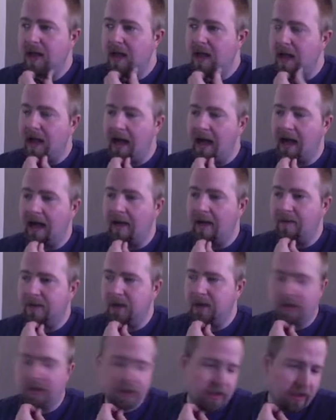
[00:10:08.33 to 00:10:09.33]

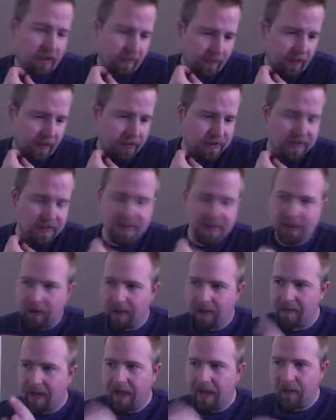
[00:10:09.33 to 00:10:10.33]
So I'm just going to pause this, and I'll
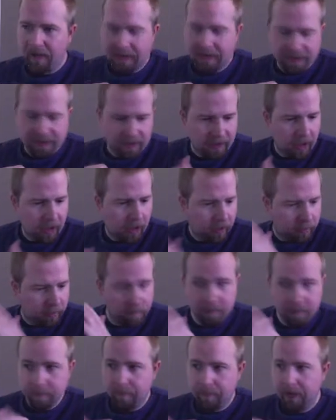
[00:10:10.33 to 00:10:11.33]
come back when it's
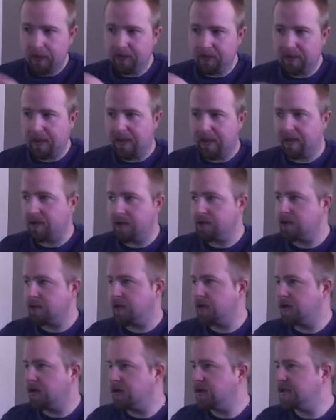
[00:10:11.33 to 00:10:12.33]
all built, and I'll show
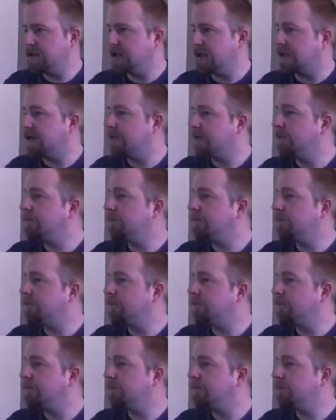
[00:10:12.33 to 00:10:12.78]
you what it looks like.